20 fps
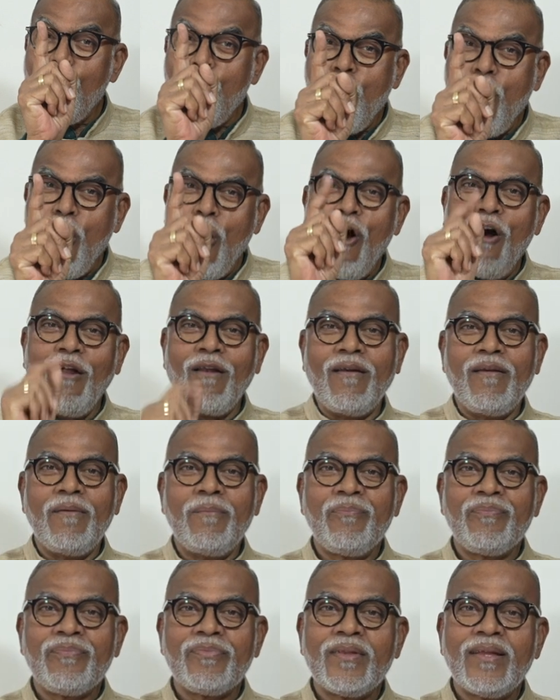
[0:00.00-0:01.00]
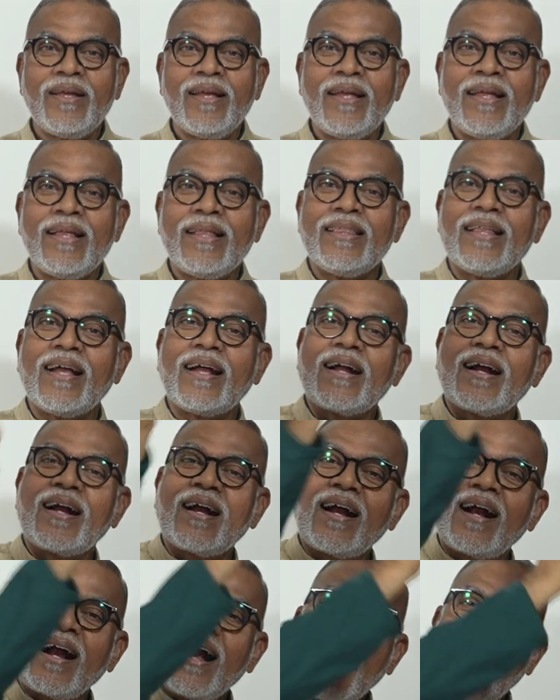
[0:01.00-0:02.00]
all, the
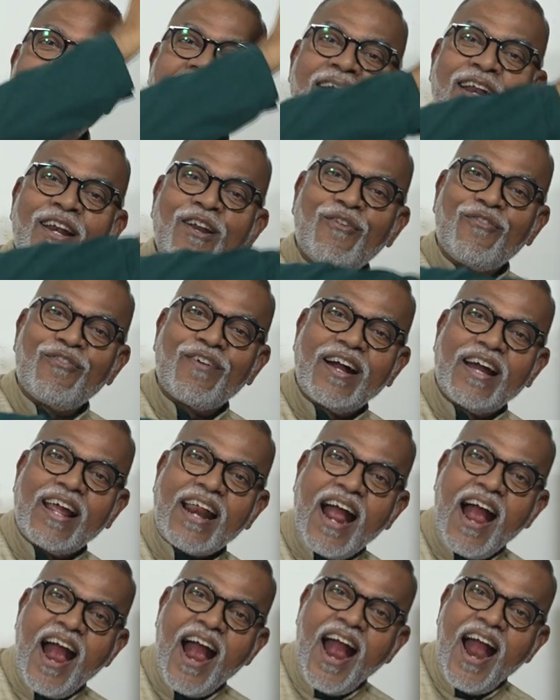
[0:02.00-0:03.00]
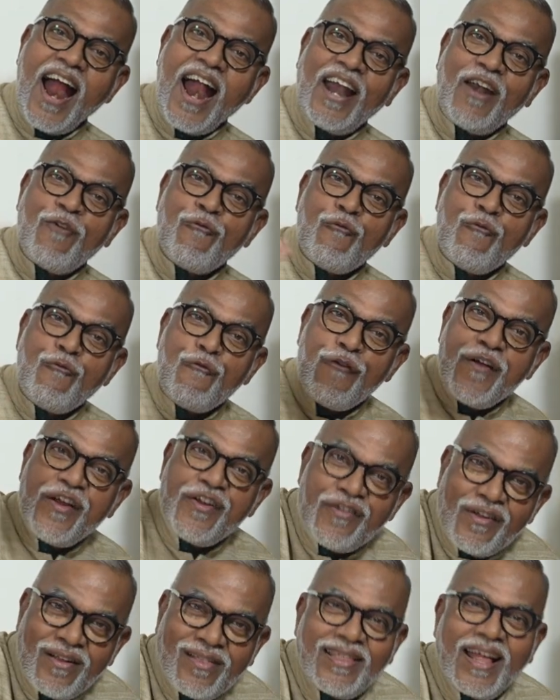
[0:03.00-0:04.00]
kind of grand
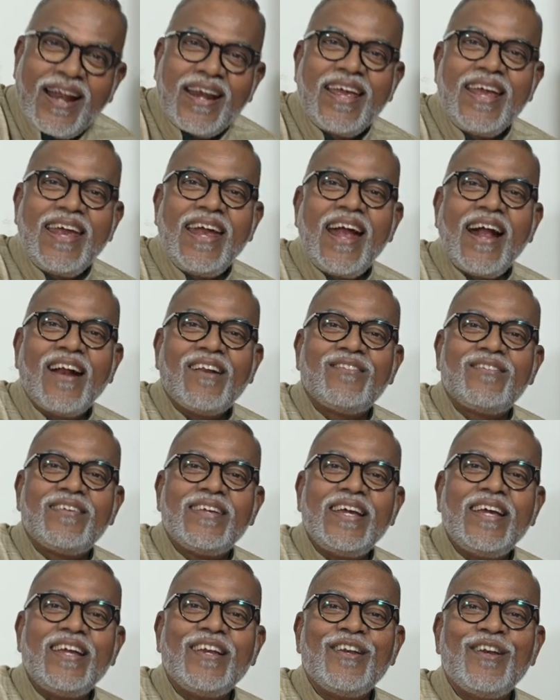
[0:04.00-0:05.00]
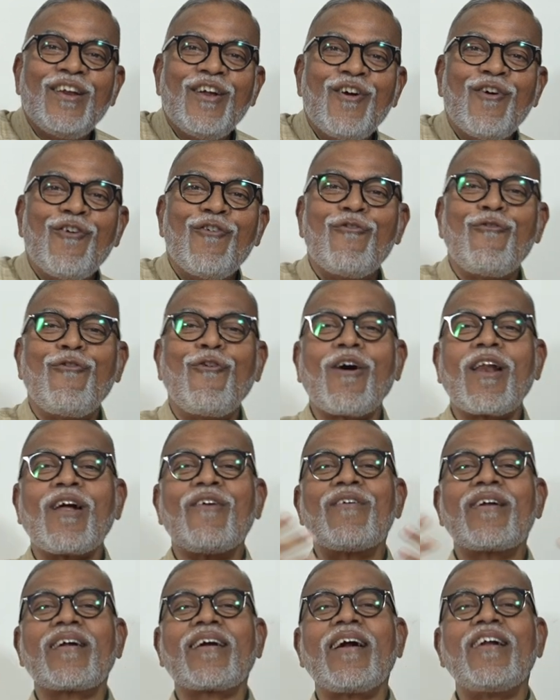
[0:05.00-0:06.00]
vision that he had seen for
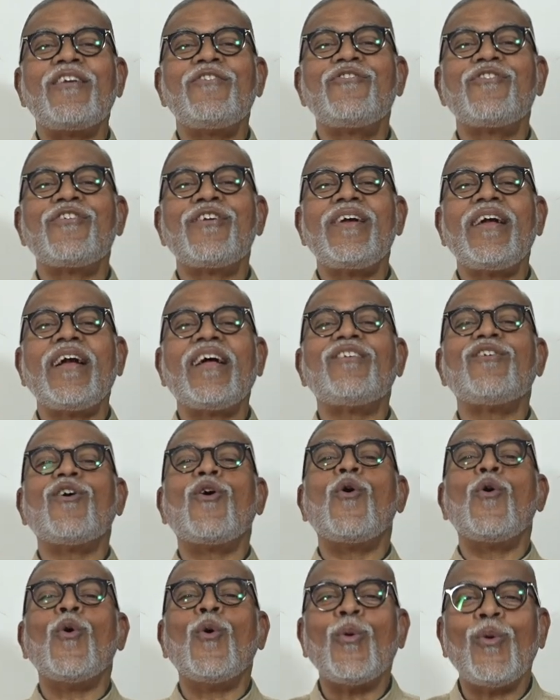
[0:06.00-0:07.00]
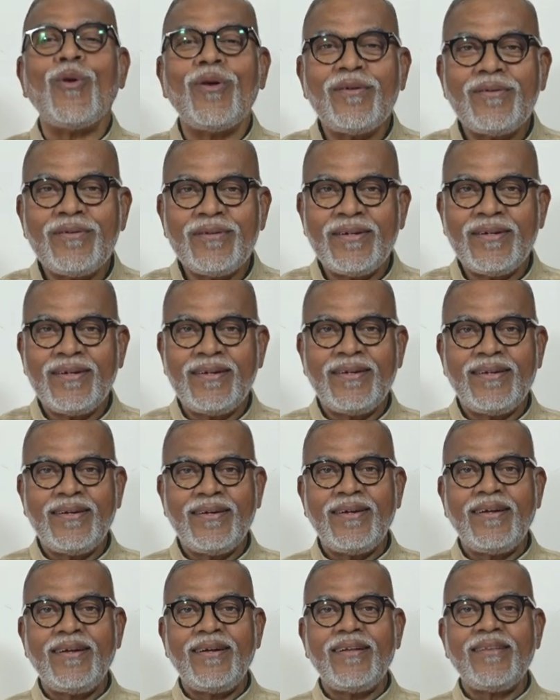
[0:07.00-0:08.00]
our country as a whole.
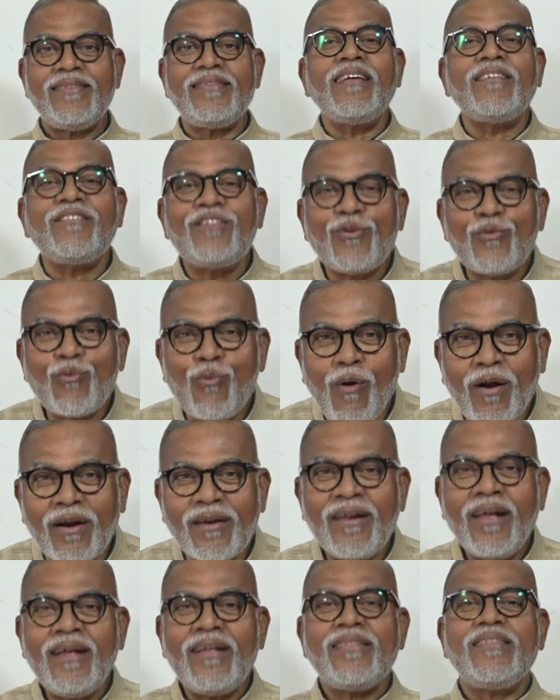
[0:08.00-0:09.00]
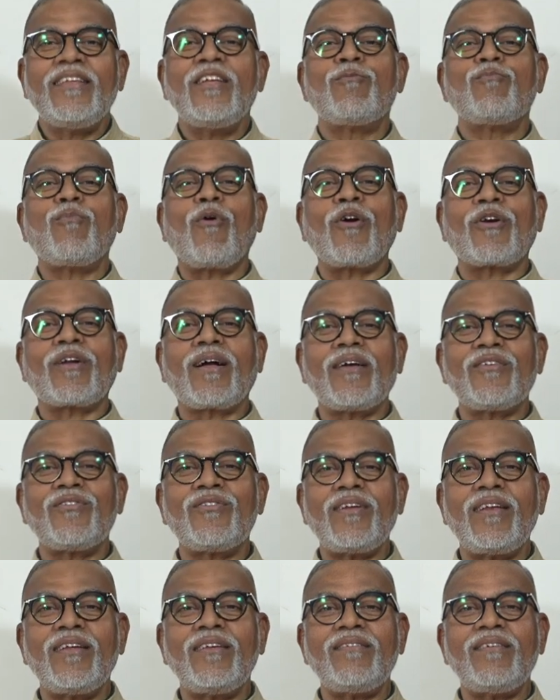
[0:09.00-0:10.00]
This is what this podcast
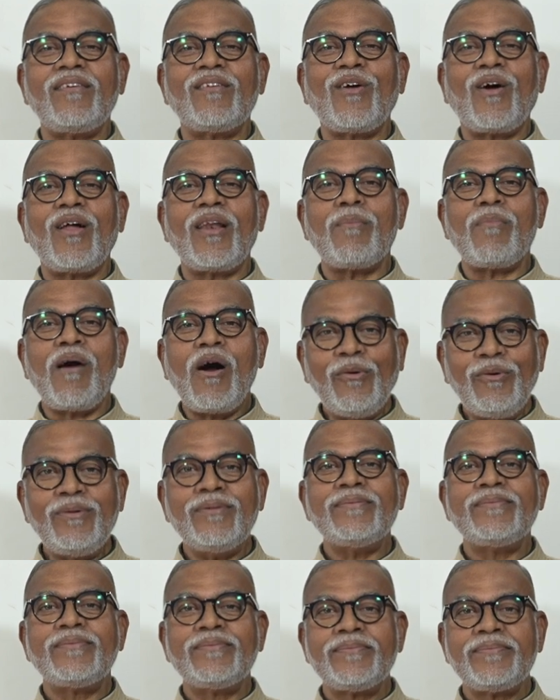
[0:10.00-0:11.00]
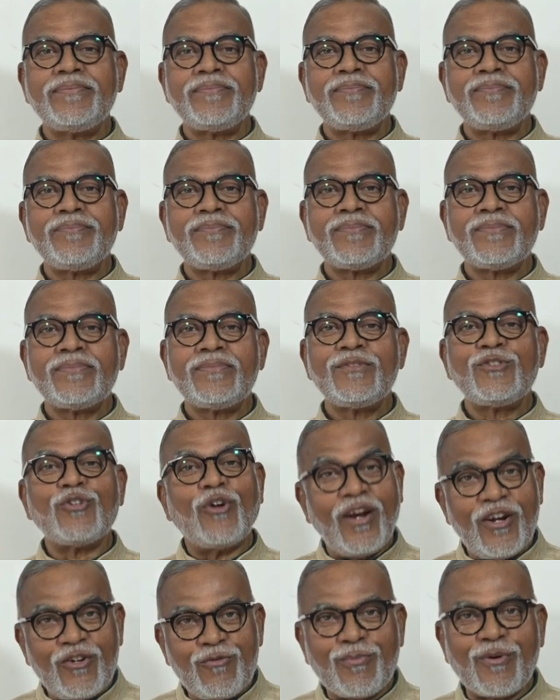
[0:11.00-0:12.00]
series is all about. So
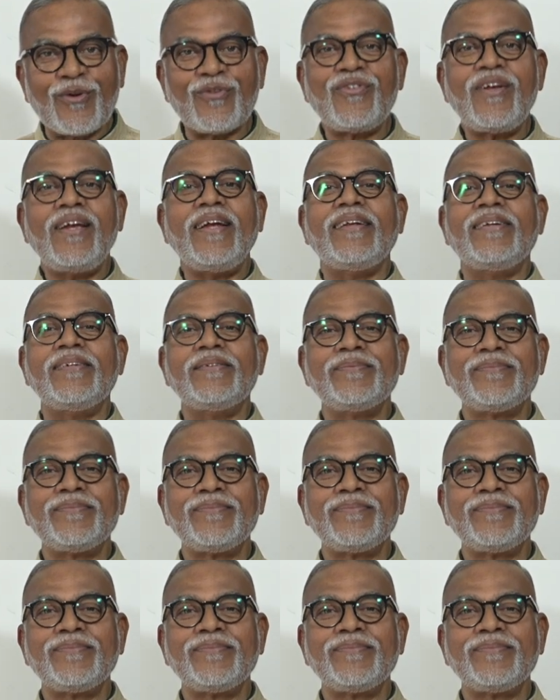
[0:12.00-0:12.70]
let's proceed.